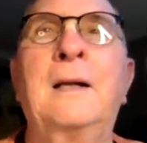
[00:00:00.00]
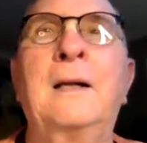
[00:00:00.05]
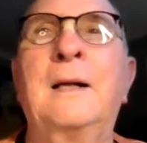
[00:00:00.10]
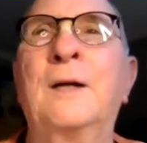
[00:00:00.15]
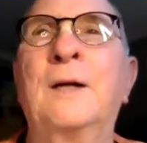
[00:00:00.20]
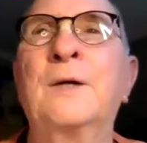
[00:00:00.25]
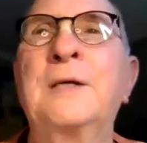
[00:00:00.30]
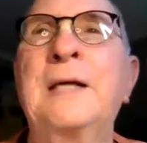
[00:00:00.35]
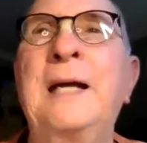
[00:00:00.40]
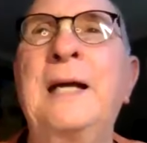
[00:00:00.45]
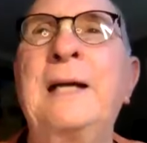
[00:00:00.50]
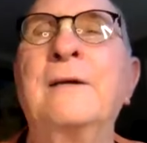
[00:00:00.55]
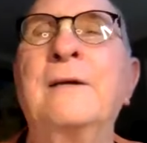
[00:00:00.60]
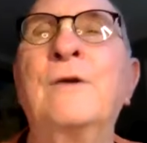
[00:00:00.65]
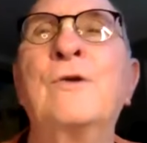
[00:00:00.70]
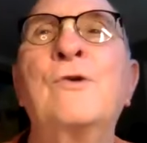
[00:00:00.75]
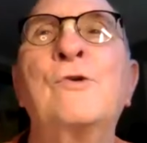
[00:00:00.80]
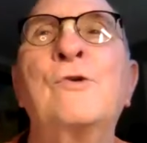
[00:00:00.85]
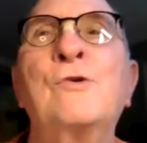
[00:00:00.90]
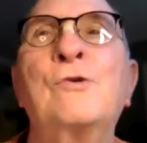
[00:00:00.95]
Okay,
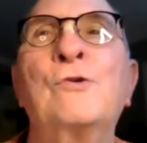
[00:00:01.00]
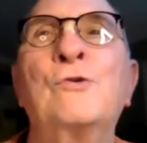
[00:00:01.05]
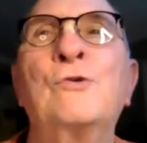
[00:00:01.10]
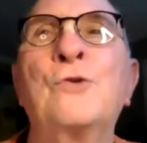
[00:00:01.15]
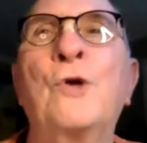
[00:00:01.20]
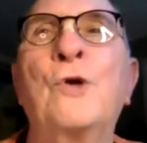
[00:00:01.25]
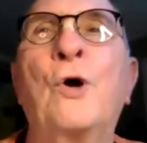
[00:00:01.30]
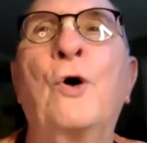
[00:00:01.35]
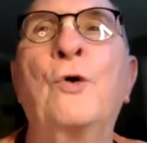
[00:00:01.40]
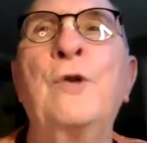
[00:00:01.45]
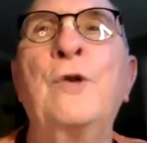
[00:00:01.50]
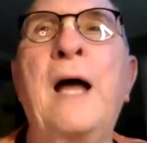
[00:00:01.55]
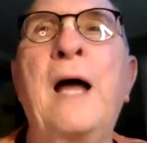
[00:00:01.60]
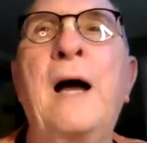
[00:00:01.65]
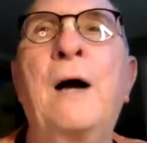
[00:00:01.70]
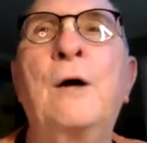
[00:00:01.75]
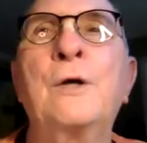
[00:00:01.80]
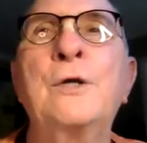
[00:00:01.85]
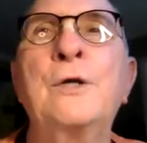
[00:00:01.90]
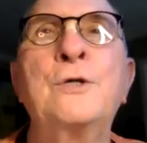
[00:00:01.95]
so
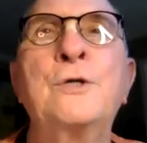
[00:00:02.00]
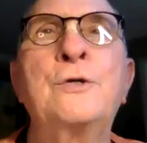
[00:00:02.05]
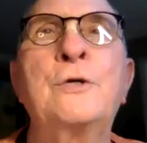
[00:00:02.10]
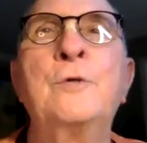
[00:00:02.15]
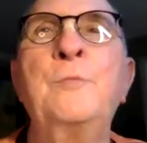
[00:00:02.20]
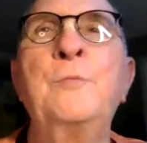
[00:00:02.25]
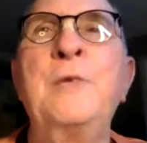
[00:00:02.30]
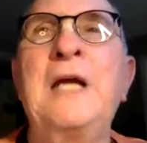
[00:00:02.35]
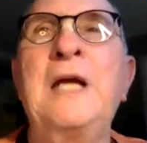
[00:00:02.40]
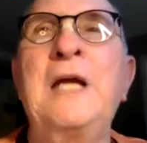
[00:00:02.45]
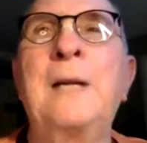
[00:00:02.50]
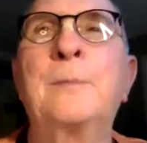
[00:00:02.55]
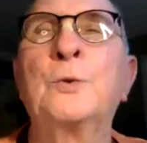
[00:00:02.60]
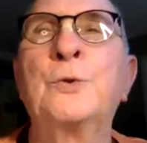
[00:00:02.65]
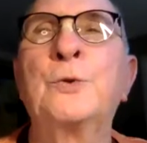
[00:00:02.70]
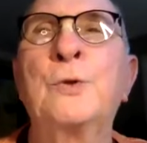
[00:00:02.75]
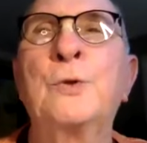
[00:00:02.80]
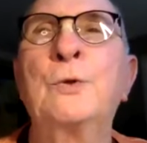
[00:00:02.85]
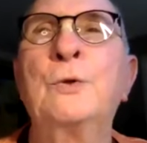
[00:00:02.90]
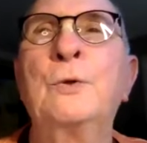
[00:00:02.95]
now you should be
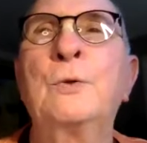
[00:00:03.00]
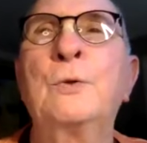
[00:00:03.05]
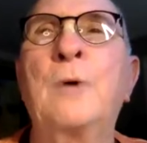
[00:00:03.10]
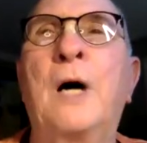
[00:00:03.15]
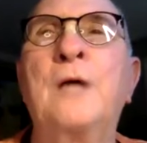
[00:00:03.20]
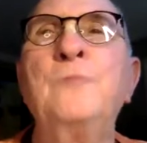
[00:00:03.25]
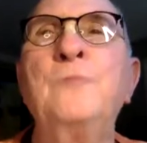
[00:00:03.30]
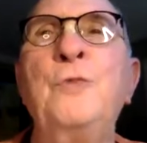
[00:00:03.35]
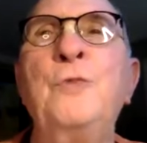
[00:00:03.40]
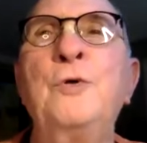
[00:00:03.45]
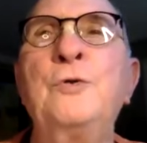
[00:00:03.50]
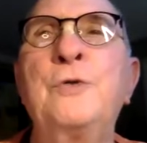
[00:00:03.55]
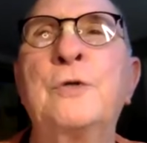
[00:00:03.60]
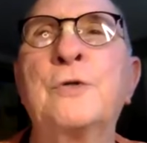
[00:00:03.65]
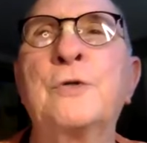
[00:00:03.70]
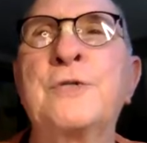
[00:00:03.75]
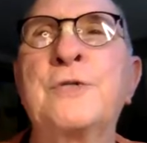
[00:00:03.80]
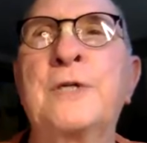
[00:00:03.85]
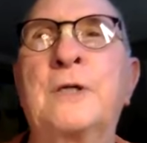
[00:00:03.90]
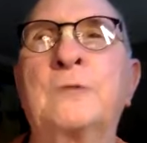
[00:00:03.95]
able to unmute
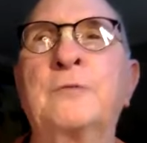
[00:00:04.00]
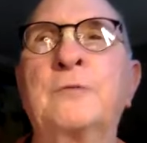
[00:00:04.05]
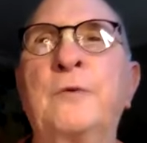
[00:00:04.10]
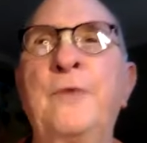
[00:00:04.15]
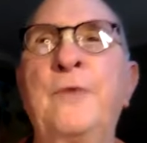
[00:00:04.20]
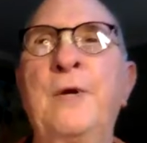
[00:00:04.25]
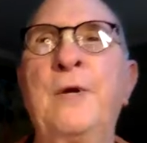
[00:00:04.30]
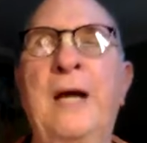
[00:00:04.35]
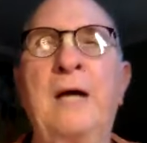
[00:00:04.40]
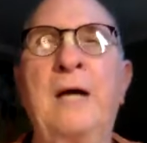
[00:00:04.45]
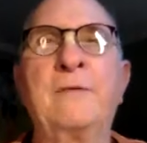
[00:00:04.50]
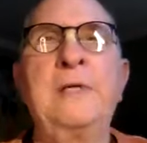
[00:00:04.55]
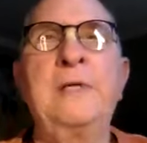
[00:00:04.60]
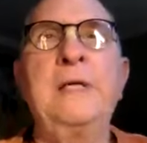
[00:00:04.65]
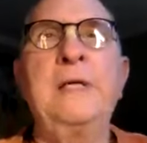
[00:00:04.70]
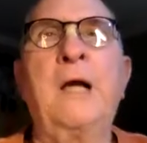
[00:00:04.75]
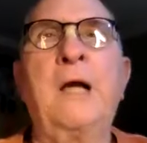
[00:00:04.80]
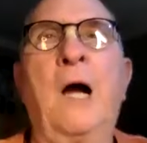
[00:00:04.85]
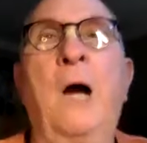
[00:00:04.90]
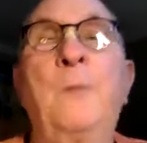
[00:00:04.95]
yourself if you have
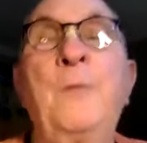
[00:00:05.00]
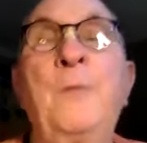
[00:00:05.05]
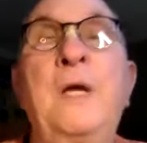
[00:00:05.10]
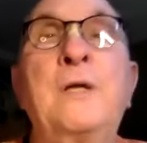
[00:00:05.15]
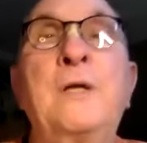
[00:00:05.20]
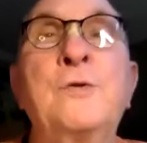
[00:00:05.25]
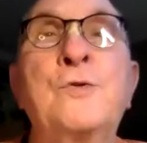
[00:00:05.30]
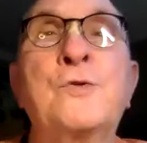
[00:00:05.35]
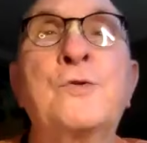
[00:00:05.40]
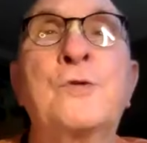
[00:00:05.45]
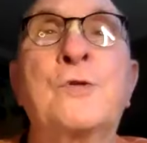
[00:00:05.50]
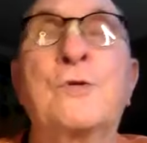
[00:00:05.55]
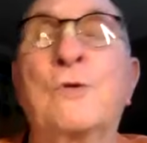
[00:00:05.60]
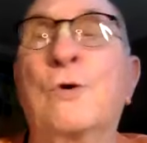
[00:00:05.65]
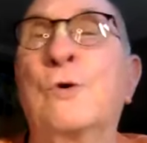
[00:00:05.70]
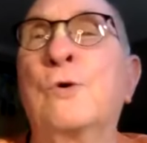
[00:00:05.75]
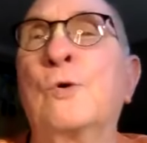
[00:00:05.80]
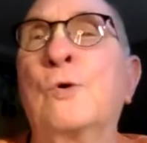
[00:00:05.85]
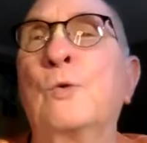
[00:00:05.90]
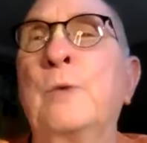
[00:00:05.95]
any comments
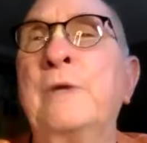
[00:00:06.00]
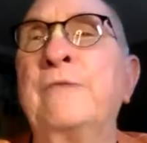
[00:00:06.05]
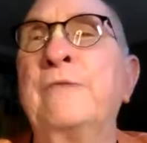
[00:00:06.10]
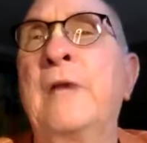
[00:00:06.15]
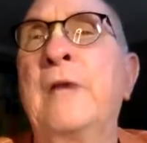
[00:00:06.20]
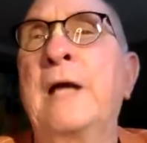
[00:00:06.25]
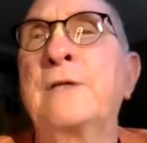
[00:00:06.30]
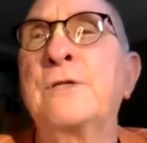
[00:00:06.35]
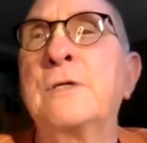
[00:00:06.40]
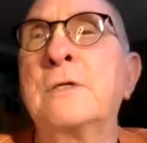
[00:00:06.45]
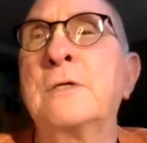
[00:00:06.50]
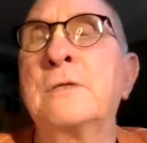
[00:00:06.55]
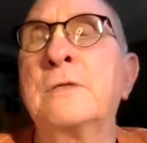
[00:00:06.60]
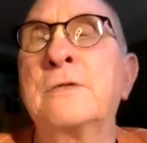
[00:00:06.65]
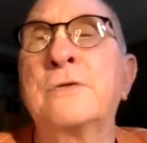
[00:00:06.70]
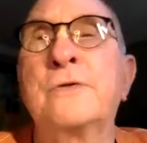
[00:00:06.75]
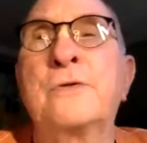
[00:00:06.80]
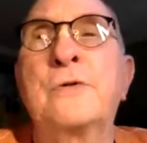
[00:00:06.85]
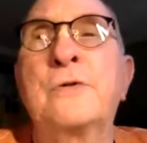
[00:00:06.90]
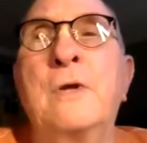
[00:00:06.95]
or
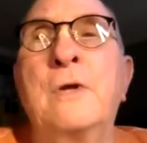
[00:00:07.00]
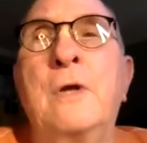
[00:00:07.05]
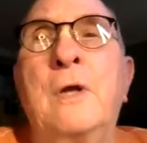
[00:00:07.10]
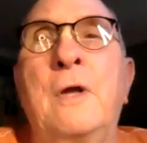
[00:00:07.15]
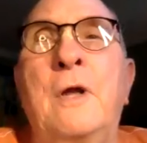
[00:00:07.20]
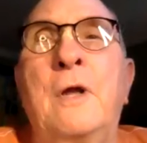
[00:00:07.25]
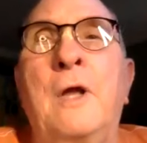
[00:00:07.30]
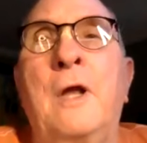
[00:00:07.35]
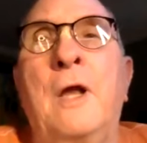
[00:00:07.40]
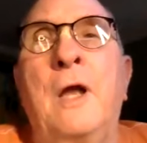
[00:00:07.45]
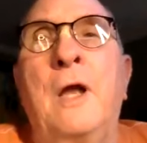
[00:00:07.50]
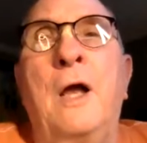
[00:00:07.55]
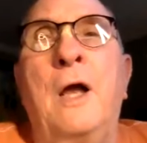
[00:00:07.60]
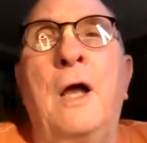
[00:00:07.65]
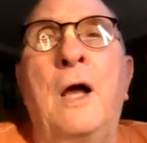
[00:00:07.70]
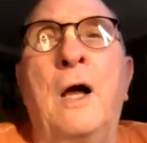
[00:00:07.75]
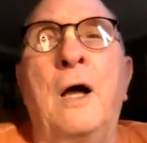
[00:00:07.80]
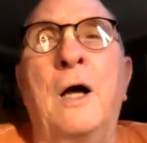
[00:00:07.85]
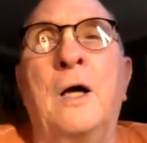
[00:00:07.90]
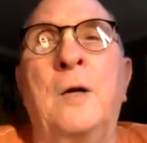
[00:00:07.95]
reflections
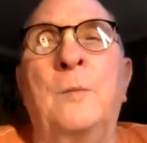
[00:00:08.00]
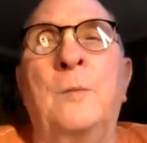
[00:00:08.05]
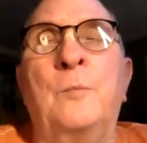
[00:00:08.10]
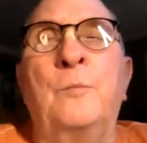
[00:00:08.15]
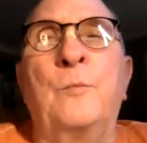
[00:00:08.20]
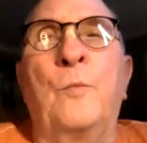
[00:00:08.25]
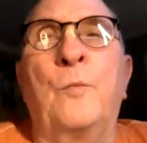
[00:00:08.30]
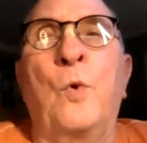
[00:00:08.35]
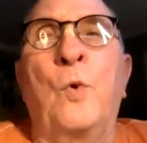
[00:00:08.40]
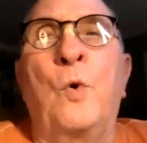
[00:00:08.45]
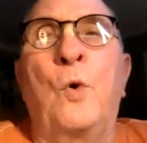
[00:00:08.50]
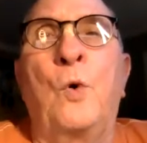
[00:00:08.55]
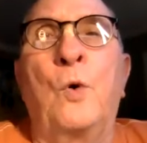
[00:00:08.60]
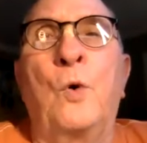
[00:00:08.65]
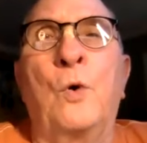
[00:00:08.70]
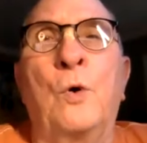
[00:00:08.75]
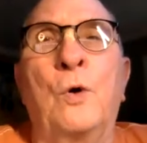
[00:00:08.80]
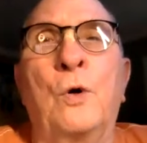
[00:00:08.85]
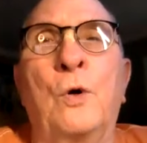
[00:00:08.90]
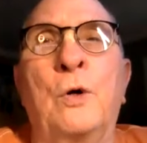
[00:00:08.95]

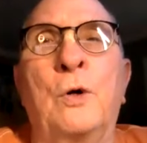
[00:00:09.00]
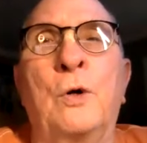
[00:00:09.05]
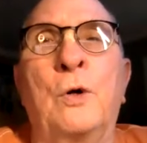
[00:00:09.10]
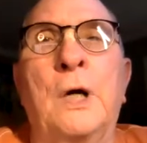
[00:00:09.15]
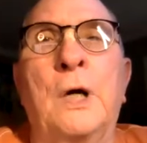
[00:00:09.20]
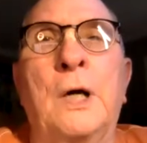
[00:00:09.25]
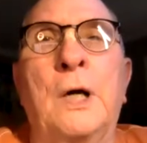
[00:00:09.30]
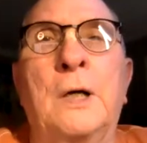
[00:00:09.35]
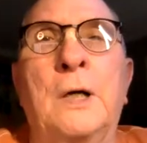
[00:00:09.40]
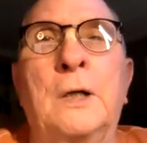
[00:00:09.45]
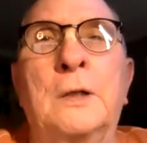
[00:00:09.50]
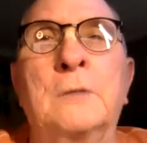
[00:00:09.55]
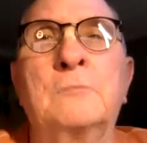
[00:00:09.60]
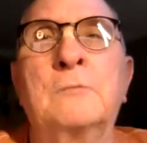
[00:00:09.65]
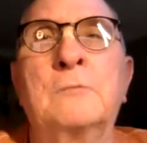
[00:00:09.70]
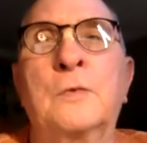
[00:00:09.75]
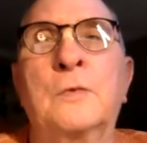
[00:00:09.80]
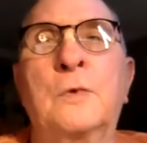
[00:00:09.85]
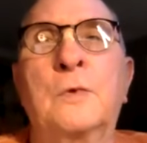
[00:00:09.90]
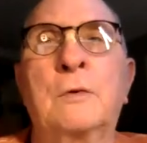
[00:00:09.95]
or
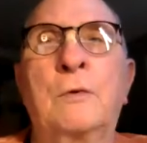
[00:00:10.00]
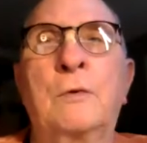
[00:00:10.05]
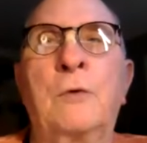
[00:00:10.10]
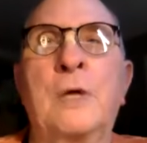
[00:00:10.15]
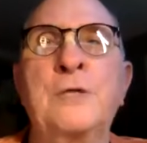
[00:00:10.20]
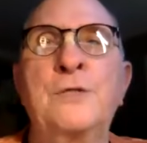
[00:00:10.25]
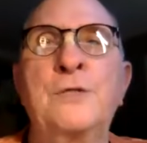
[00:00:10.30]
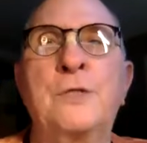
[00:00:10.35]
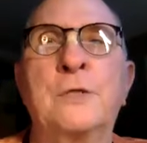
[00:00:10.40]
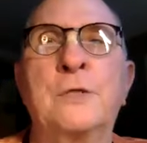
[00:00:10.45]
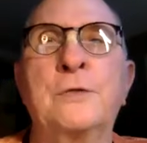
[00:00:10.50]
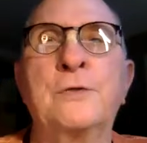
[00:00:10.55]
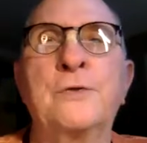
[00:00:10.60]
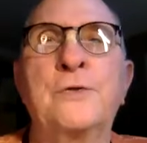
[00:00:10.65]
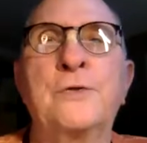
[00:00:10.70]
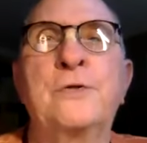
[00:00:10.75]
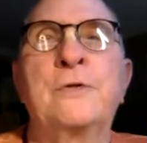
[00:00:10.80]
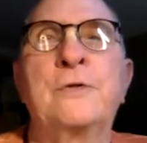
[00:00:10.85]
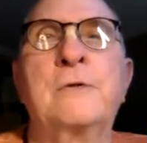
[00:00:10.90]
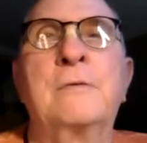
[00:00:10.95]

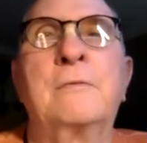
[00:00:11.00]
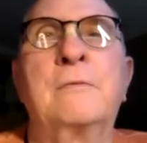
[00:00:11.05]
questions.